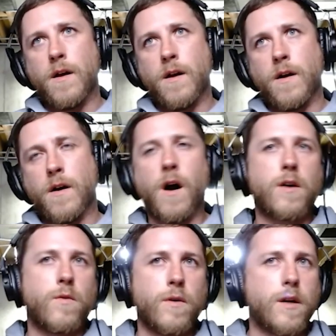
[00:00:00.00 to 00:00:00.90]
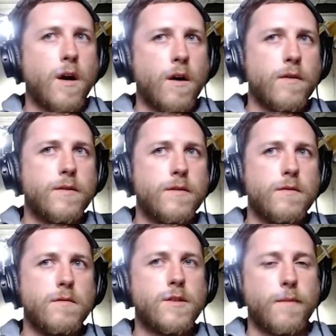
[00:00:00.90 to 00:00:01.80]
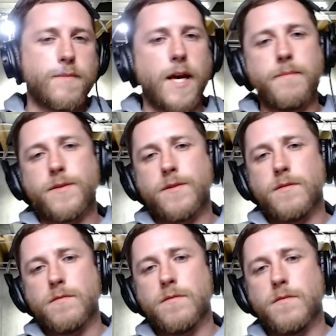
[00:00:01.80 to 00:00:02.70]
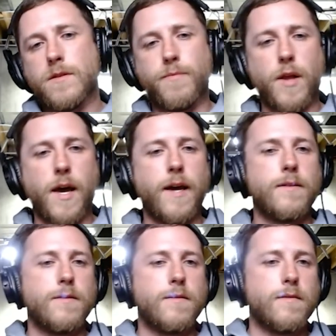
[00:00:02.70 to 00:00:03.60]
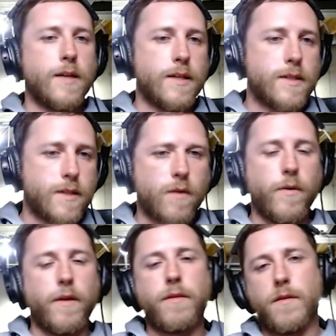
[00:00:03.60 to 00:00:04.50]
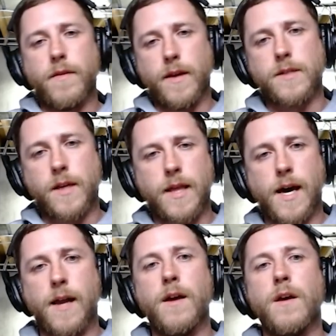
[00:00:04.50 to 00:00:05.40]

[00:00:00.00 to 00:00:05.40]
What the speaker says: awkward card sometimes to play, to get stuck with, things like that.